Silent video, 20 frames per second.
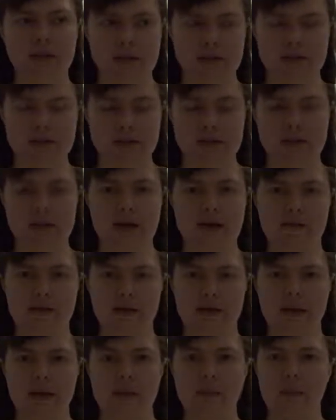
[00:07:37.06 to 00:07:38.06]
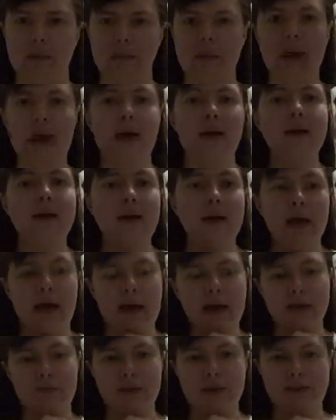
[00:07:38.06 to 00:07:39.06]
test it and everything. But yeah,
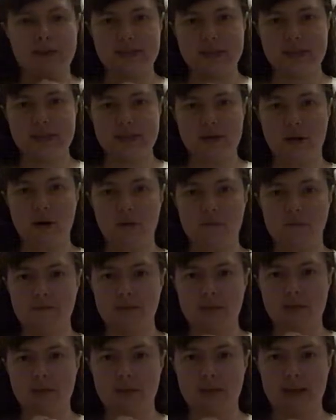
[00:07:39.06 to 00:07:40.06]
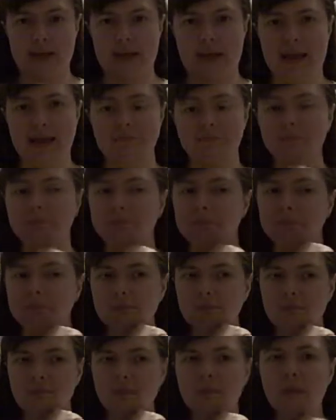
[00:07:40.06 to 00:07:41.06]
anyways, that's all for today.
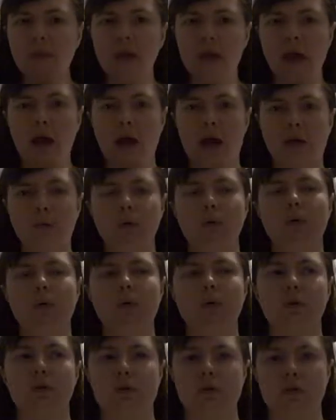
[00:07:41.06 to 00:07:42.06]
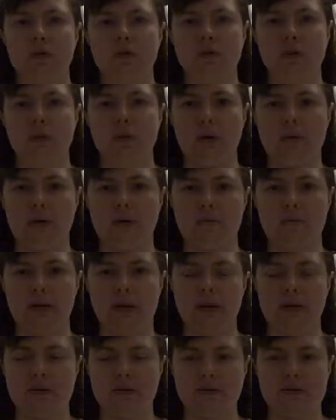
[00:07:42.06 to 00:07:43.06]
I will do other
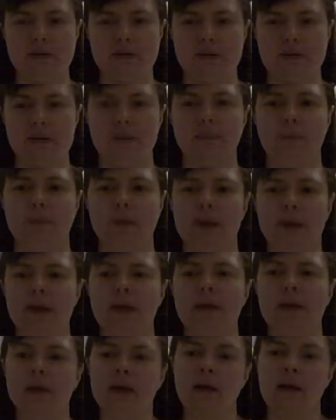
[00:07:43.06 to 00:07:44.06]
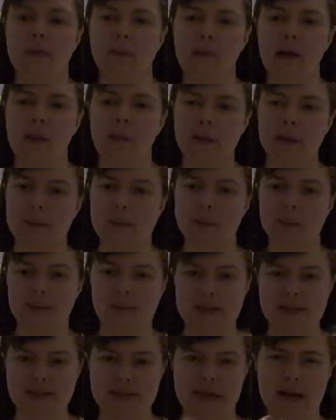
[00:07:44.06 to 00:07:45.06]
videos at some point, probably
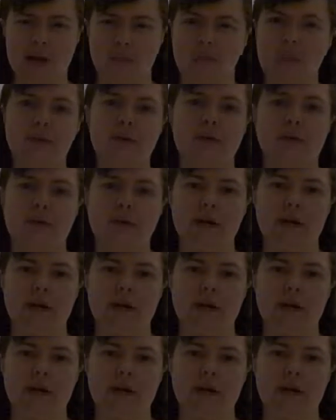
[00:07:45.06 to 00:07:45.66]
pre sac Winter